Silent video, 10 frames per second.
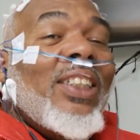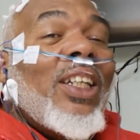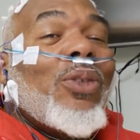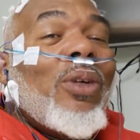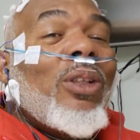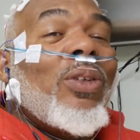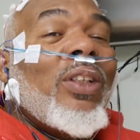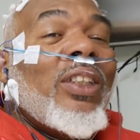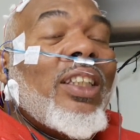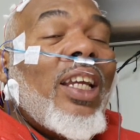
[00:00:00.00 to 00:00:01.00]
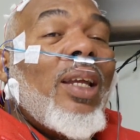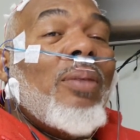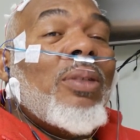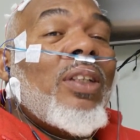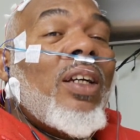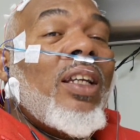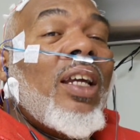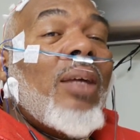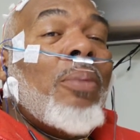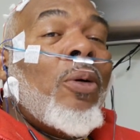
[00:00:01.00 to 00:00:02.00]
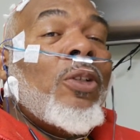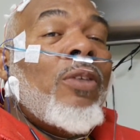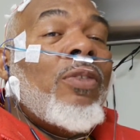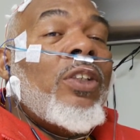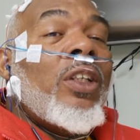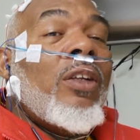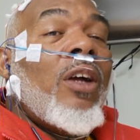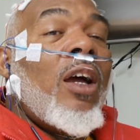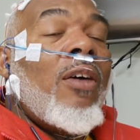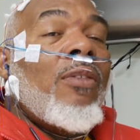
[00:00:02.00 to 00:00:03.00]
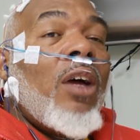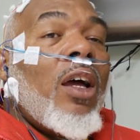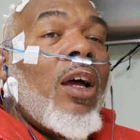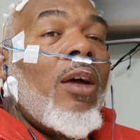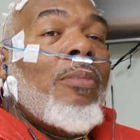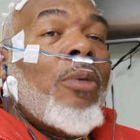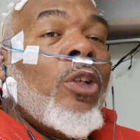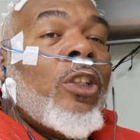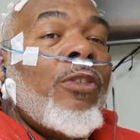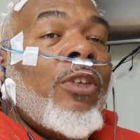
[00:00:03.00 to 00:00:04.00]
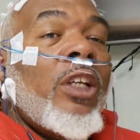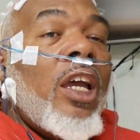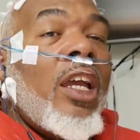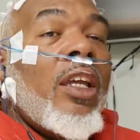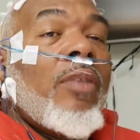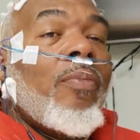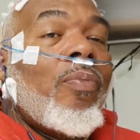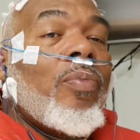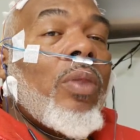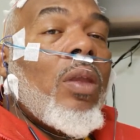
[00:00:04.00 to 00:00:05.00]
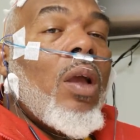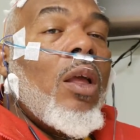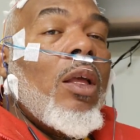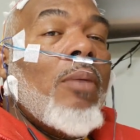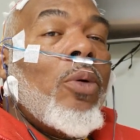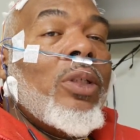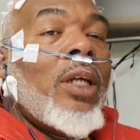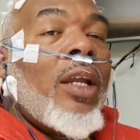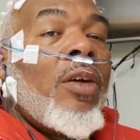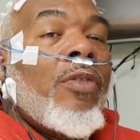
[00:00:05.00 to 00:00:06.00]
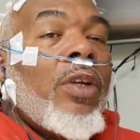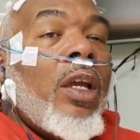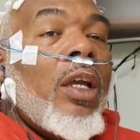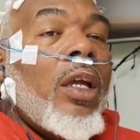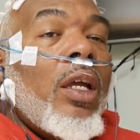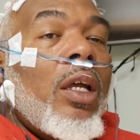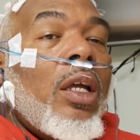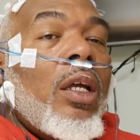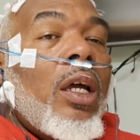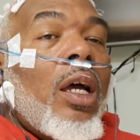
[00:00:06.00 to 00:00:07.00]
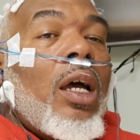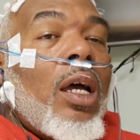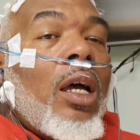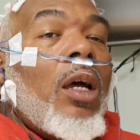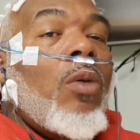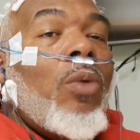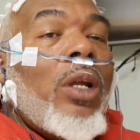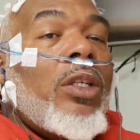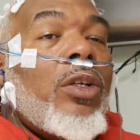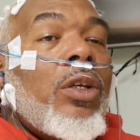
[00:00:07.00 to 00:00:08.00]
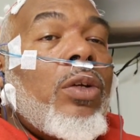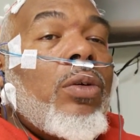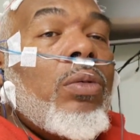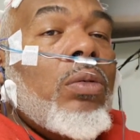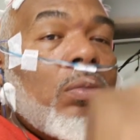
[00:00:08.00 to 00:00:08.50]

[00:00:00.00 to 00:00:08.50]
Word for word: Just went through the same study at Boise, Virginia, uh, uh, Boise, VA, Boise, Idaho, VA. Uh, wait till you